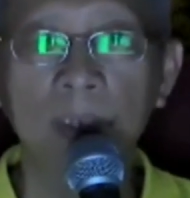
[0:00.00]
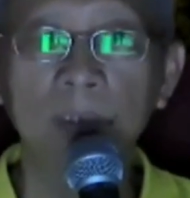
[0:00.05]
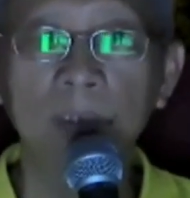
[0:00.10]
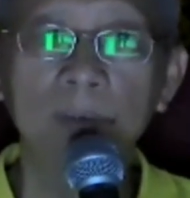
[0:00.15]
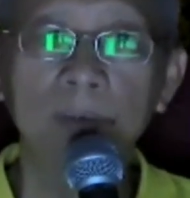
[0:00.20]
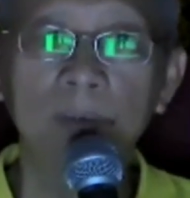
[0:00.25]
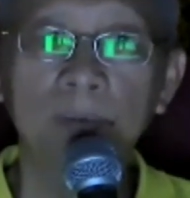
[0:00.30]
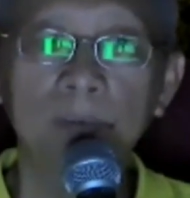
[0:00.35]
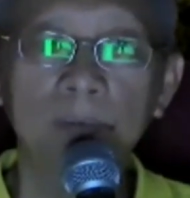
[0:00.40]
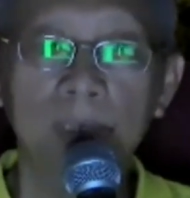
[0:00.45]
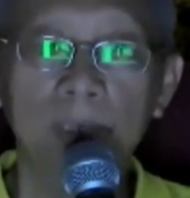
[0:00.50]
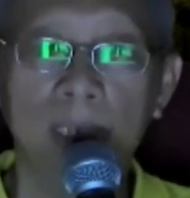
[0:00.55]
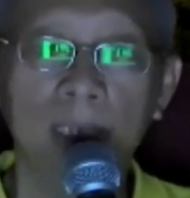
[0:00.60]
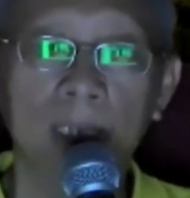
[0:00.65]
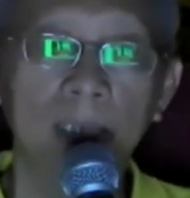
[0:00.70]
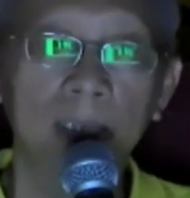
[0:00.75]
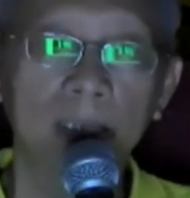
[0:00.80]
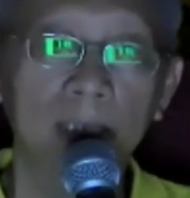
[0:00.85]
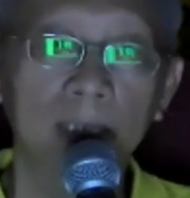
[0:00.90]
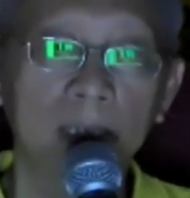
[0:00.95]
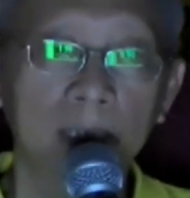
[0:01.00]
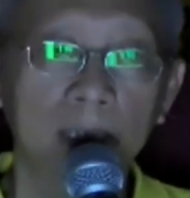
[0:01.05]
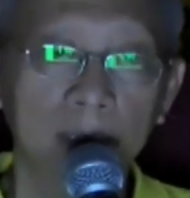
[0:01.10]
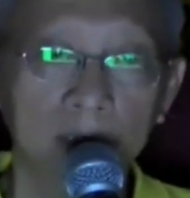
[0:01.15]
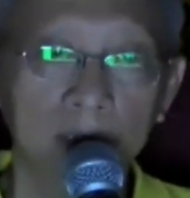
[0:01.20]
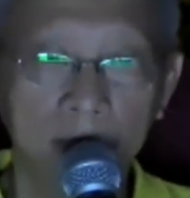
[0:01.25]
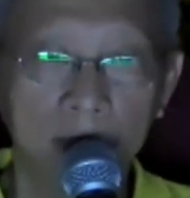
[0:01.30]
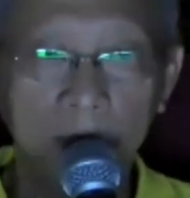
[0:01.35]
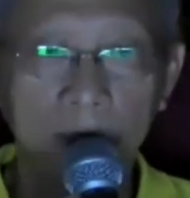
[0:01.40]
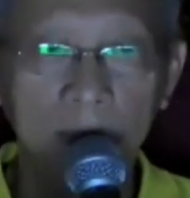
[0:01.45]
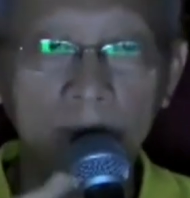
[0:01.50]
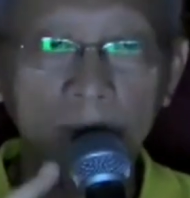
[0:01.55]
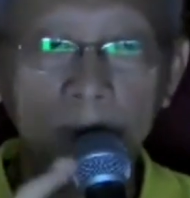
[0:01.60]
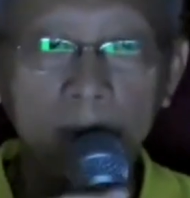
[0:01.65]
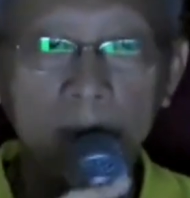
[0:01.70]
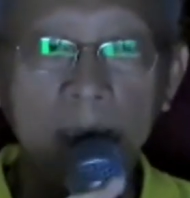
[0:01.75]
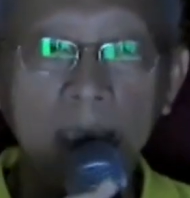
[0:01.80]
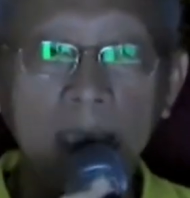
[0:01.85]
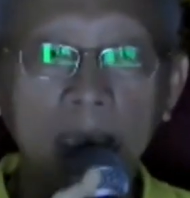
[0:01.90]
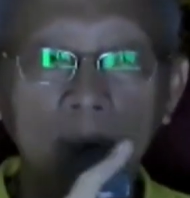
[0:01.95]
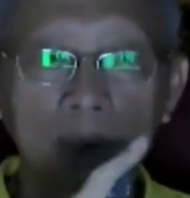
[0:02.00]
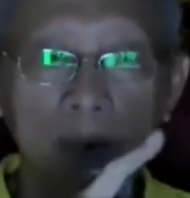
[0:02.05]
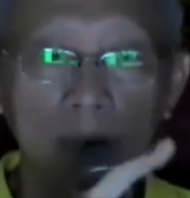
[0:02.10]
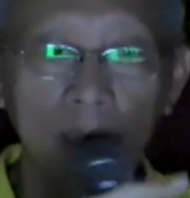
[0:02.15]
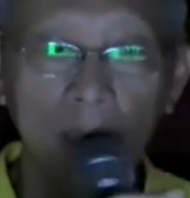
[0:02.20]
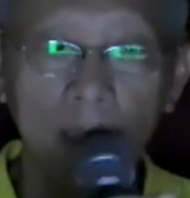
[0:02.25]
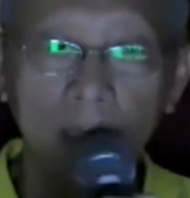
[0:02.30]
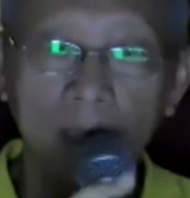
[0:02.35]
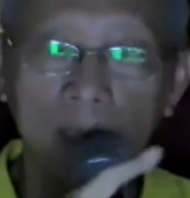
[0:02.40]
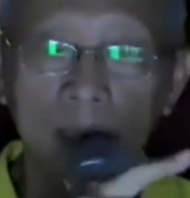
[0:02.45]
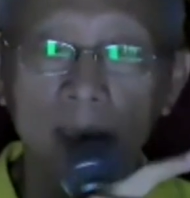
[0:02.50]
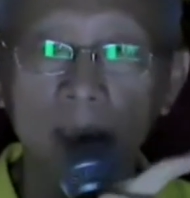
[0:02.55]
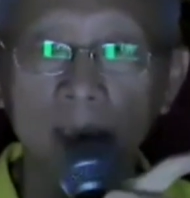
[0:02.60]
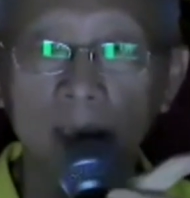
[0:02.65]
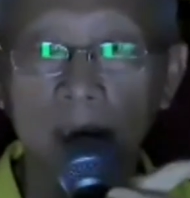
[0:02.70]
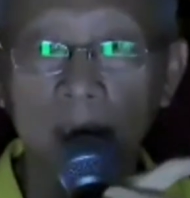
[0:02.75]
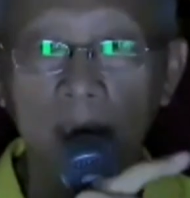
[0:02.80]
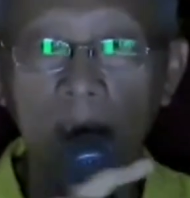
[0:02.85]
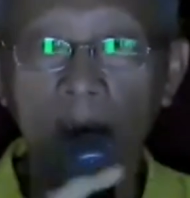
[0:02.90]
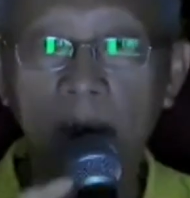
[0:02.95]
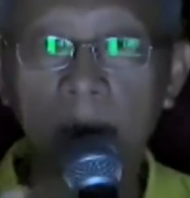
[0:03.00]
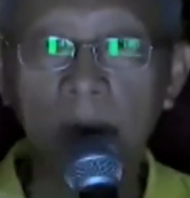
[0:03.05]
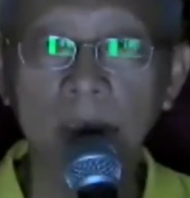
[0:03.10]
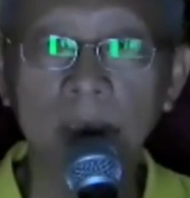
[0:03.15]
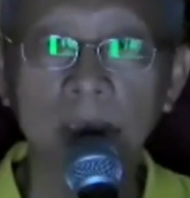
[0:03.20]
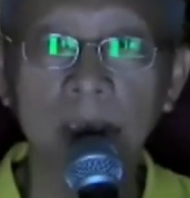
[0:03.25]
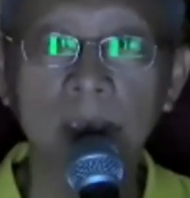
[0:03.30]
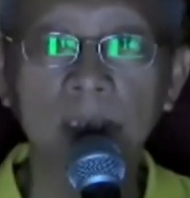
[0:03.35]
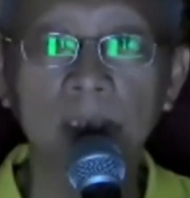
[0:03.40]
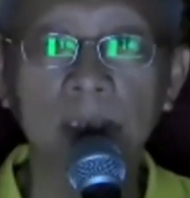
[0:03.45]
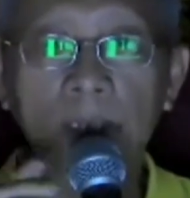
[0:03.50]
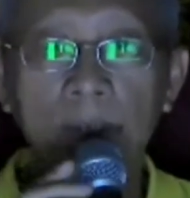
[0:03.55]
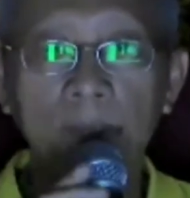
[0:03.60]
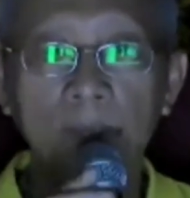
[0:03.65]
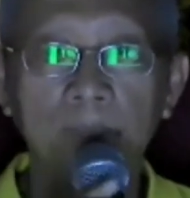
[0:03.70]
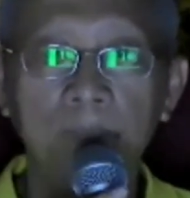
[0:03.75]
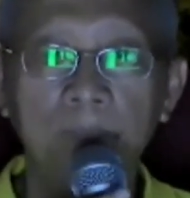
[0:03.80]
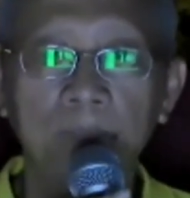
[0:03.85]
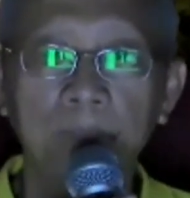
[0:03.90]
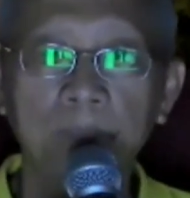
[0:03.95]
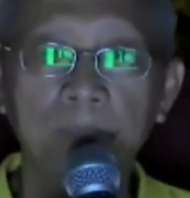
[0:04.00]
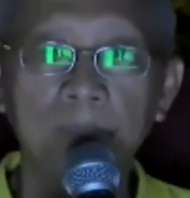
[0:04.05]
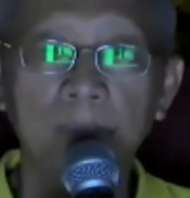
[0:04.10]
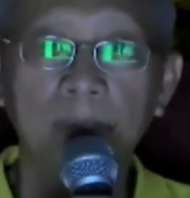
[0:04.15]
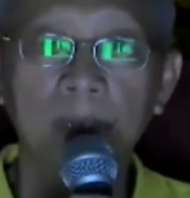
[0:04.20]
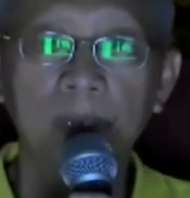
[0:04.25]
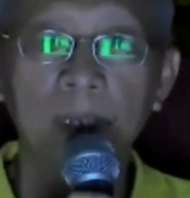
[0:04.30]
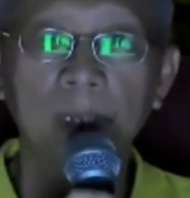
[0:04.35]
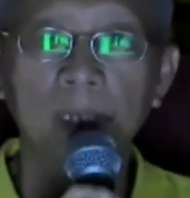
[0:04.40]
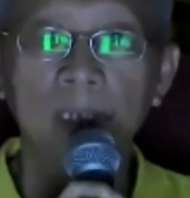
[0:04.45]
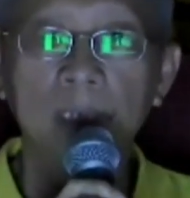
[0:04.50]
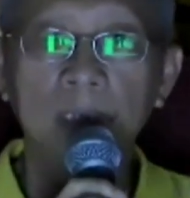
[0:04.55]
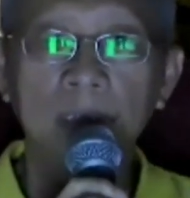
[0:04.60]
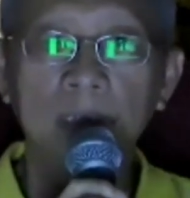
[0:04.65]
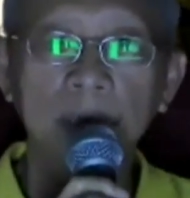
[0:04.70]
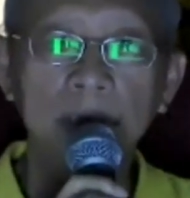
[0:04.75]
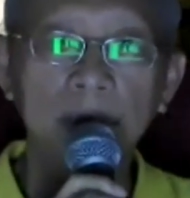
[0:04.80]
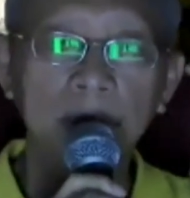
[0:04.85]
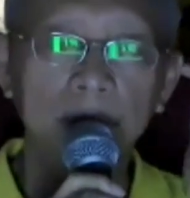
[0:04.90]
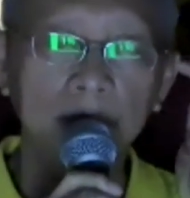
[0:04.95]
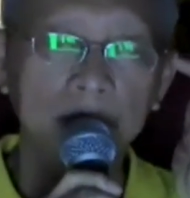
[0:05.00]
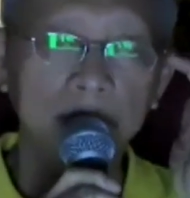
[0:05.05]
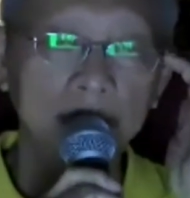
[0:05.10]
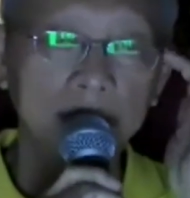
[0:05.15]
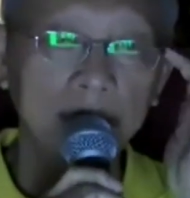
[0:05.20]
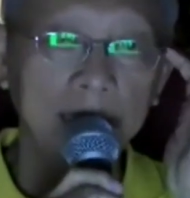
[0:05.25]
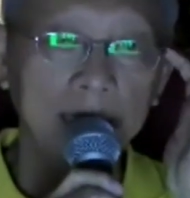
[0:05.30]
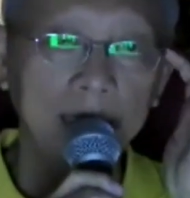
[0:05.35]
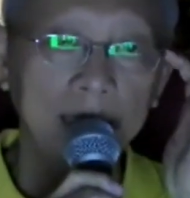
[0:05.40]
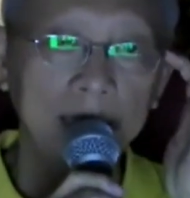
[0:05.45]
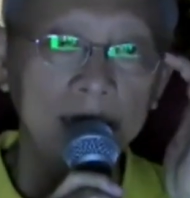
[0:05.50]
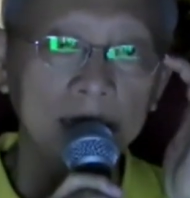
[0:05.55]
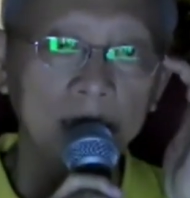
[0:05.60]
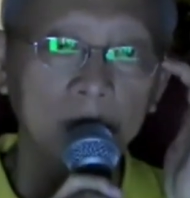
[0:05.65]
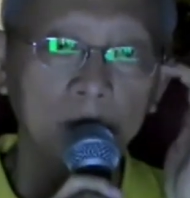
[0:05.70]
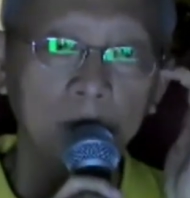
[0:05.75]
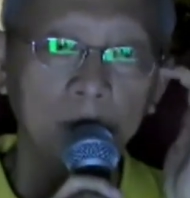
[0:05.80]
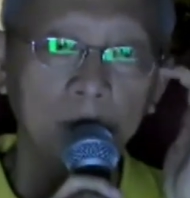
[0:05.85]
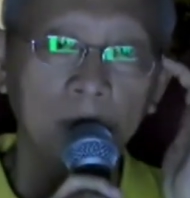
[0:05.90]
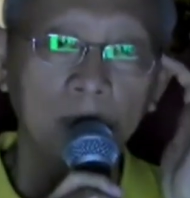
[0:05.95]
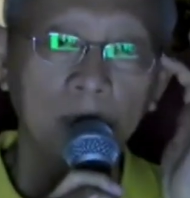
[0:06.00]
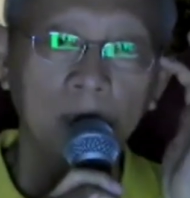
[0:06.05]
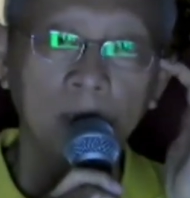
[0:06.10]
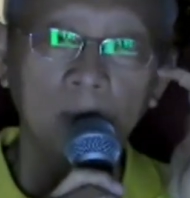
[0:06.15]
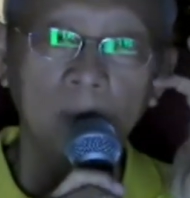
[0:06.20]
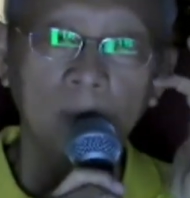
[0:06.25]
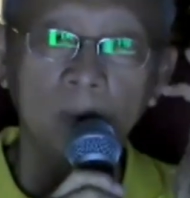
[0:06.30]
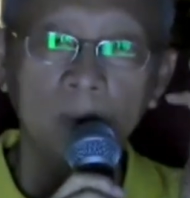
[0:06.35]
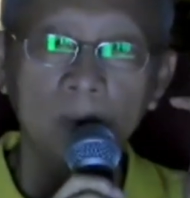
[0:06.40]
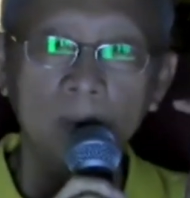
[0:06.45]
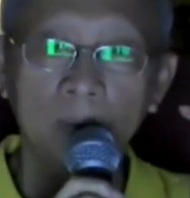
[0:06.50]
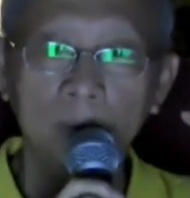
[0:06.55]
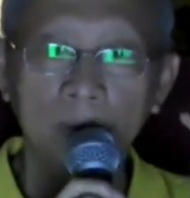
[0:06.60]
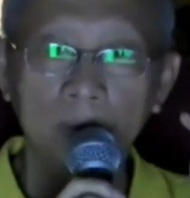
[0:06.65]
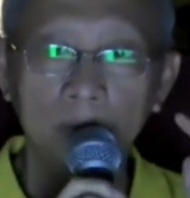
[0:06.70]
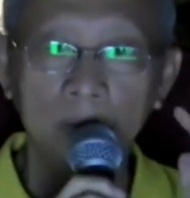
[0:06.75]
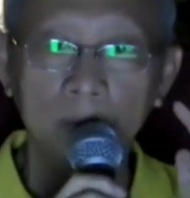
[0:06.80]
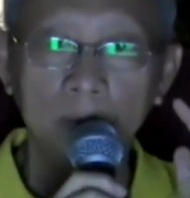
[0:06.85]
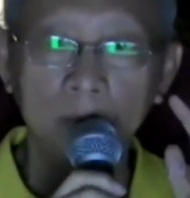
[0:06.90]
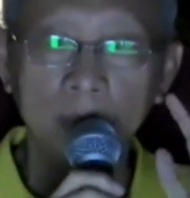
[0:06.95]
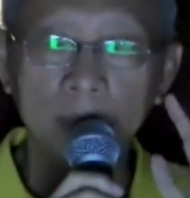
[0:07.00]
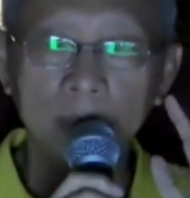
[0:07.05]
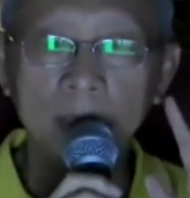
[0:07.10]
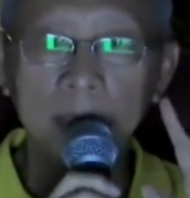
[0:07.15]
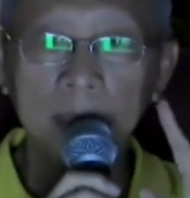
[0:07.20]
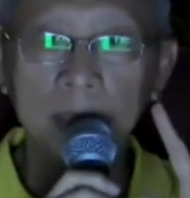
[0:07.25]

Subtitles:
If you do that, you will become heedless, lost in thought. So the second support of being